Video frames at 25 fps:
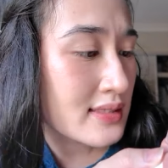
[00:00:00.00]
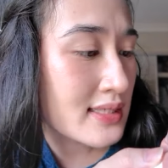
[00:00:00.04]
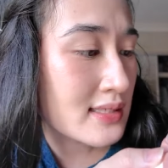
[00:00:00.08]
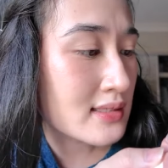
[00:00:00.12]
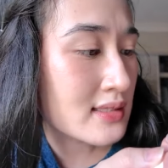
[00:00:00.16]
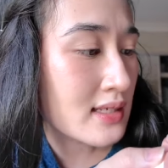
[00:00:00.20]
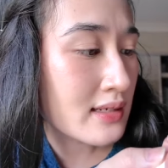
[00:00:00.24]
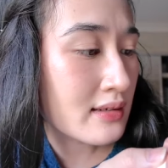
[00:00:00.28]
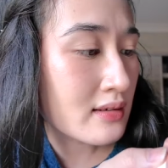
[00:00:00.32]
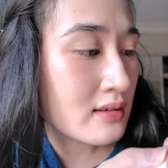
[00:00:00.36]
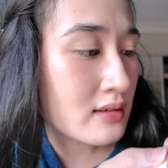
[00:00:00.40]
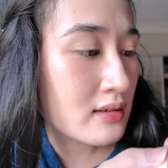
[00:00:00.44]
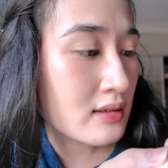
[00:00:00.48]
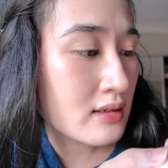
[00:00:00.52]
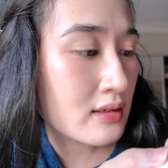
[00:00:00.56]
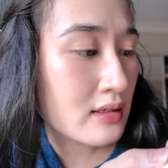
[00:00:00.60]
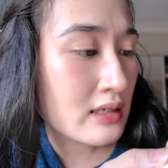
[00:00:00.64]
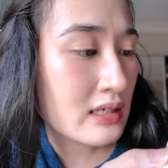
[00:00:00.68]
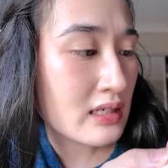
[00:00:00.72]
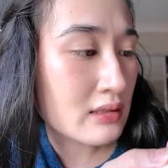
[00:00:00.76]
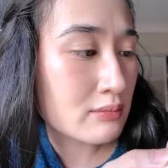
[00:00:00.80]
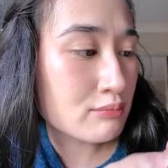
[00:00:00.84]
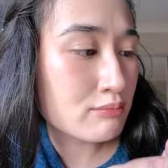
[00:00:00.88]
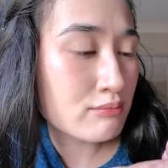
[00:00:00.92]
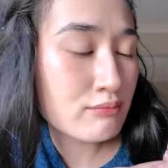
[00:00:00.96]
is this like
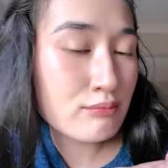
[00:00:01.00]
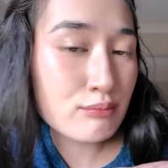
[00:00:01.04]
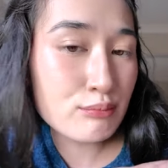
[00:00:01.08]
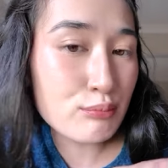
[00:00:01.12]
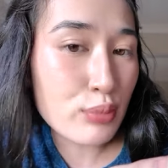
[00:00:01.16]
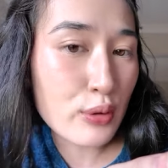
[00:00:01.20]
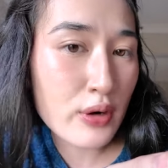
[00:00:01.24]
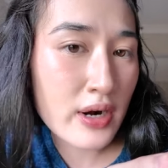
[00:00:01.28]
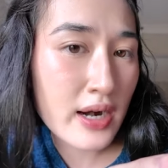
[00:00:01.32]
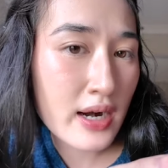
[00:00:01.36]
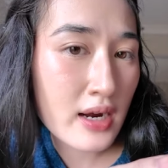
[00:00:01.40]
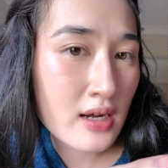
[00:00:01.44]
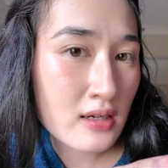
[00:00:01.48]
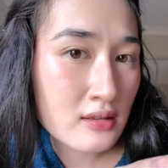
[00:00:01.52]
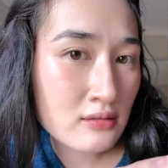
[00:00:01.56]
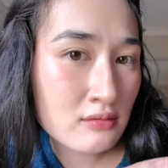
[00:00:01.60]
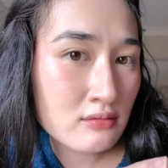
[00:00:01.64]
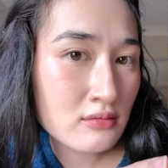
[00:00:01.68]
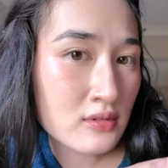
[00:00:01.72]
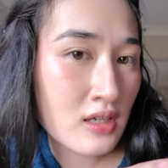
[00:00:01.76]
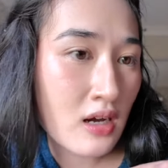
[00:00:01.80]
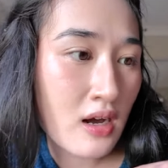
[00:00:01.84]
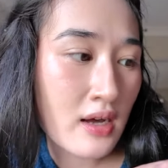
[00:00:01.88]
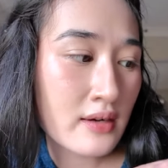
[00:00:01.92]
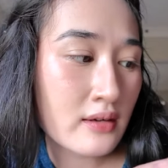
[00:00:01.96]
a
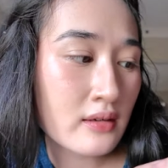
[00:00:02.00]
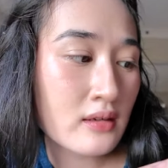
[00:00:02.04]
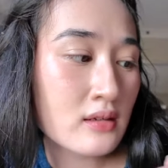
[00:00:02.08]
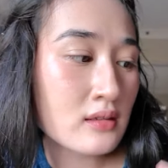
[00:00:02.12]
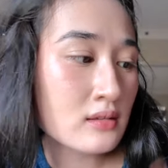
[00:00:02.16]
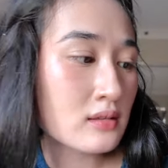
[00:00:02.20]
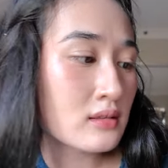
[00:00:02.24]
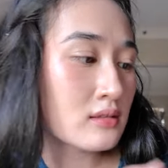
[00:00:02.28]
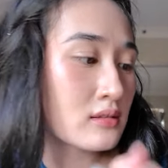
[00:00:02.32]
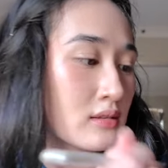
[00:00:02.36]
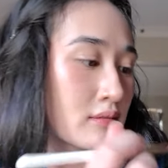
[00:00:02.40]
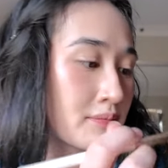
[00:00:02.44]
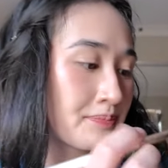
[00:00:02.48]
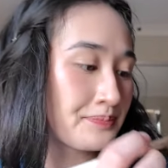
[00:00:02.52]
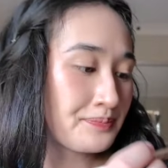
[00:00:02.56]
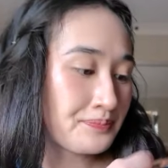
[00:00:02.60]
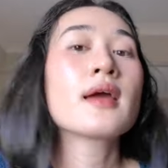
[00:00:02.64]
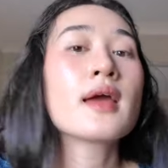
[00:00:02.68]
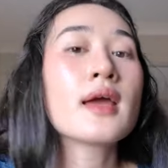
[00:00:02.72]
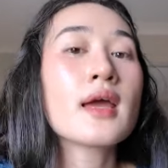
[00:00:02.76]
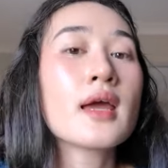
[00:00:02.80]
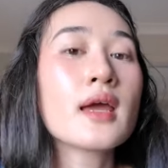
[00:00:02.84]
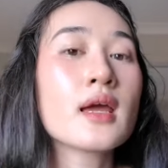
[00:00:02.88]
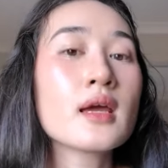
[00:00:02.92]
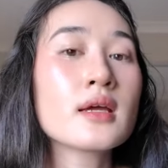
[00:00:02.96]
brown kind of color?
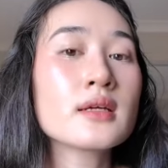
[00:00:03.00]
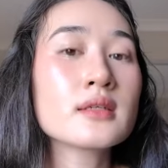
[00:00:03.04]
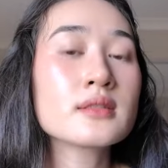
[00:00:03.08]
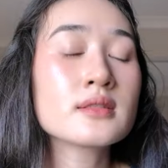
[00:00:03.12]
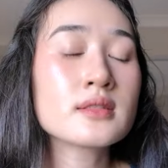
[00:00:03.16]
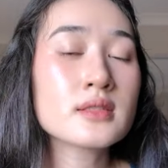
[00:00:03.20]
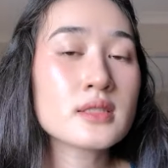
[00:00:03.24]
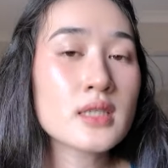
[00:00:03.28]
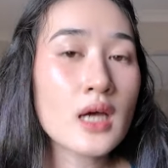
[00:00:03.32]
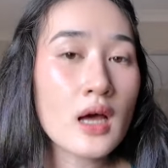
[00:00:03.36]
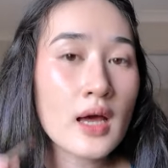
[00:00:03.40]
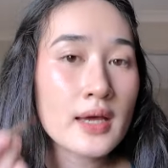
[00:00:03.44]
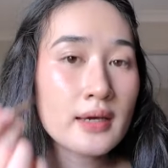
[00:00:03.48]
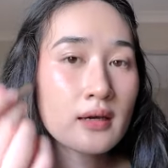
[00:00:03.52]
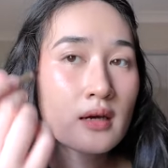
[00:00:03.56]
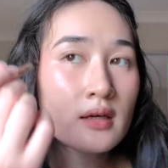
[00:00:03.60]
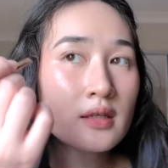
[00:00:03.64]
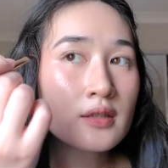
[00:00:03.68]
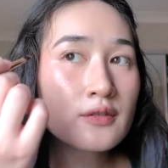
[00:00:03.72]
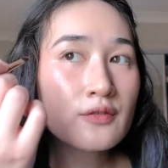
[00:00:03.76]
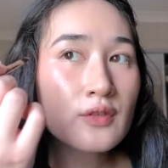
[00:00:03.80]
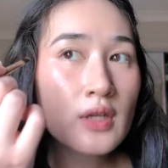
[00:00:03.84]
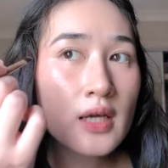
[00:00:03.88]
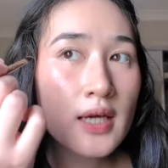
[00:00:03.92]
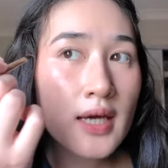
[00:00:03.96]
And I
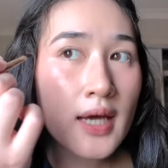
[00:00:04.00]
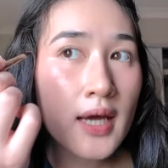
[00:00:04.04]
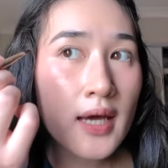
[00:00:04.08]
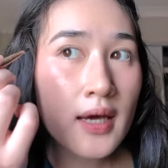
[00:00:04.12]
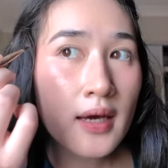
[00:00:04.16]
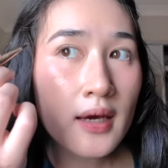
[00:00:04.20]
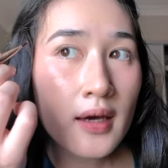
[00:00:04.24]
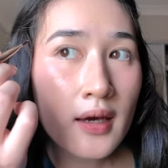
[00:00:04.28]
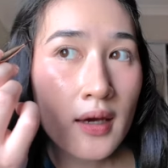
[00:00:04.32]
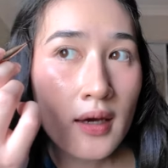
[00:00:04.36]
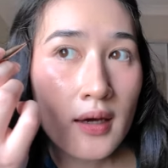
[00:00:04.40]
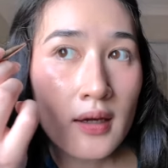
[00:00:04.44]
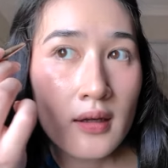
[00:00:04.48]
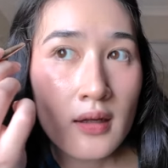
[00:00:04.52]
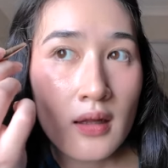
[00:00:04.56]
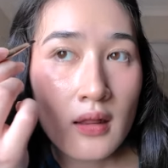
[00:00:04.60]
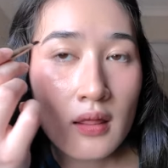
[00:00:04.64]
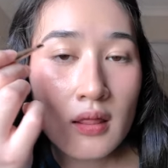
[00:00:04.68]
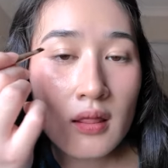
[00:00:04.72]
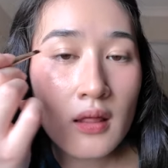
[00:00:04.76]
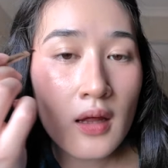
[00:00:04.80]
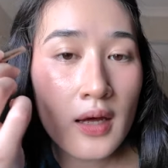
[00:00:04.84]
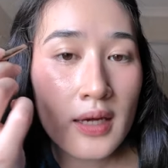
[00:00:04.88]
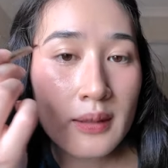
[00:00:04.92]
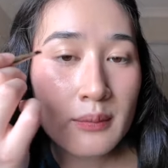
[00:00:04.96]
kind of like
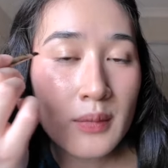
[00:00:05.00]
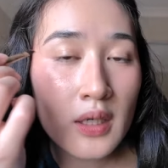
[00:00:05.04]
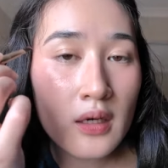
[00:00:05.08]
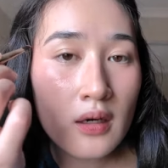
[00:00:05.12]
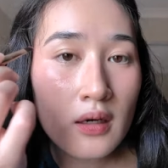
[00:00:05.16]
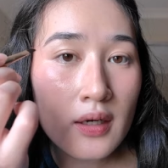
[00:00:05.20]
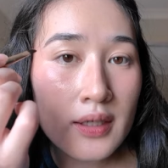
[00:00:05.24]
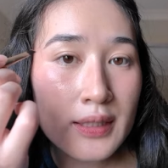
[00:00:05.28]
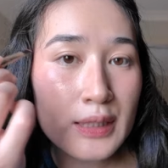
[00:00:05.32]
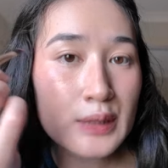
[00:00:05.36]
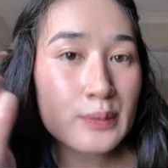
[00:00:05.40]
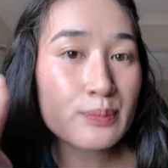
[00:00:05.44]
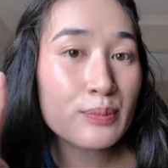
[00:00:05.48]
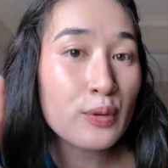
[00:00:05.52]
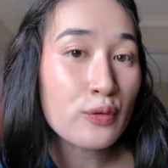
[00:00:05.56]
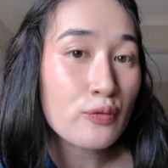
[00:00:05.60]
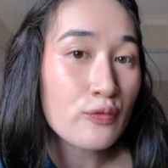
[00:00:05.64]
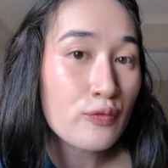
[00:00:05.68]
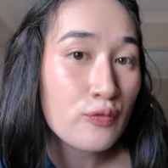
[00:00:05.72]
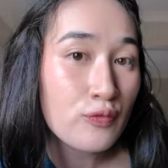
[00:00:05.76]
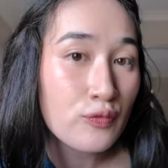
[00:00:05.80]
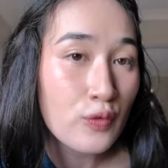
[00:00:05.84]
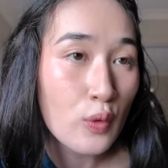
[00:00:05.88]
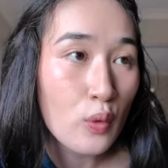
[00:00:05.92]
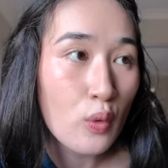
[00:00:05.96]
line my eyes
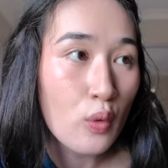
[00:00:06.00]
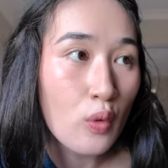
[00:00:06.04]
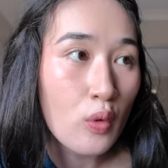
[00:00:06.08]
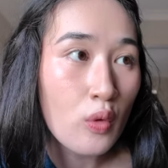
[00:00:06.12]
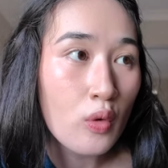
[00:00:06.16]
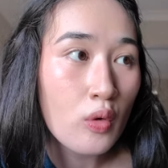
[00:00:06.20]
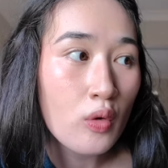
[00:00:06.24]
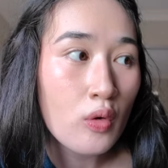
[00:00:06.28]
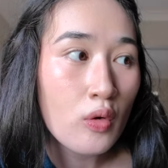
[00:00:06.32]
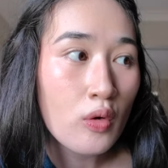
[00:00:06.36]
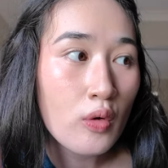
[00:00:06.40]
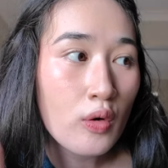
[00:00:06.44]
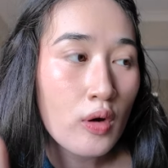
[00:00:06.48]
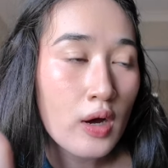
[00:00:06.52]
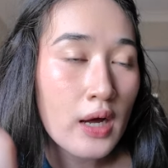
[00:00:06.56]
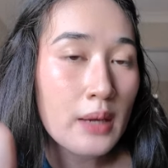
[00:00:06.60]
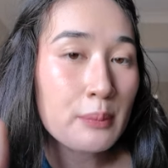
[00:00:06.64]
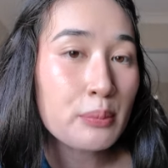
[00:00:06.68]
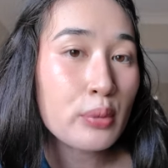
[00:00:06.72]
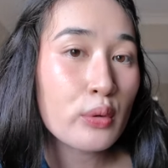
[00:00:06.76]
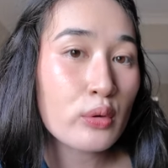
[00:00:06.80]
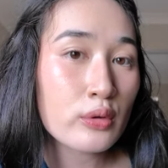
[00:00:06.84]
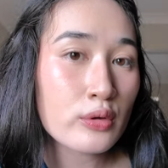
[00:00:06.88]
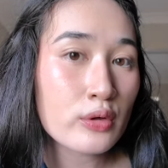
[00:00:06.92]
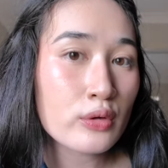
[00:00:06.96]
before I
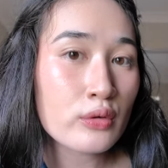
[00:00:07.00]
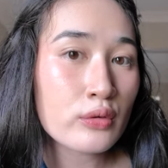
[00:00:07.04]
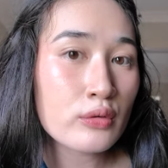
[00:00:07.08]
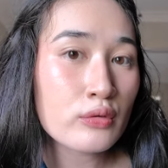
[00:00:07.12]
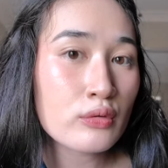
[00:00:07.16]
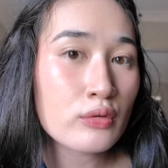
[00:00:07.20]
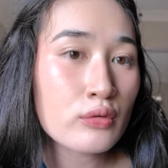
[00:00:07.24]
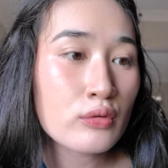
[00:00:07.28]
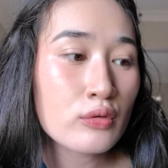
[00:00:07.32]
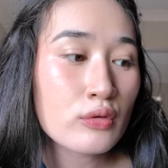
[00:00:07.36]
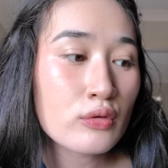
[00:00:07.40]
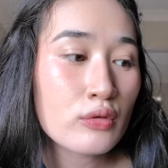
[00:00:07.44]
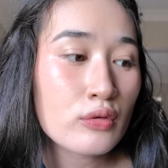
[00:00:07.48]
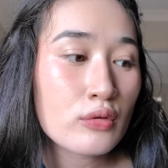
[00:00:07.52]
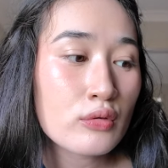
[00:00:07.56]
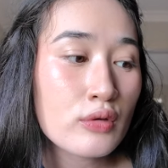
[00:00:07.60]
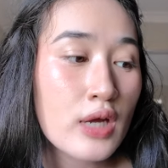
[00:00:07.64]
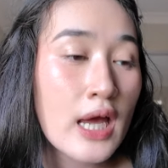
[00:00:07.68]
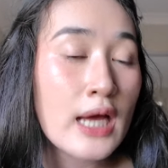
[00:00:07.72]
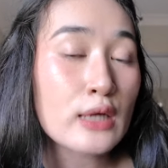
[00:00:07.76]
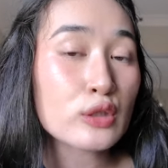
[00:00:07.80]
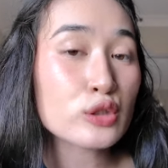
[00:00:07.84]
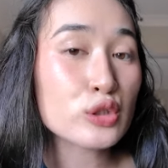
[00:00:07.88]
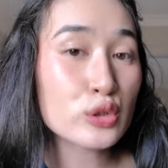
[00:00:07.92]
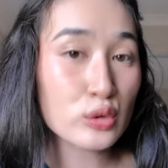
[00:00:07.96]
put on
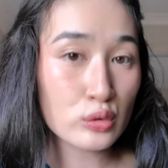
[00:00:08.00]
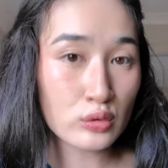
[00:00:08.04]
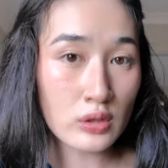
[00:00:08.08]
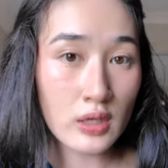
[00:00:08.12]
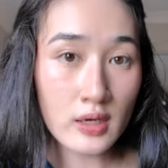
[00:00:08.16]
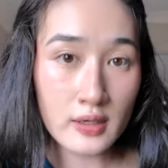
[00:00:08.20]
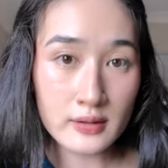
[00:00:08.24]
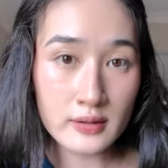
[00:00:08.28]
actual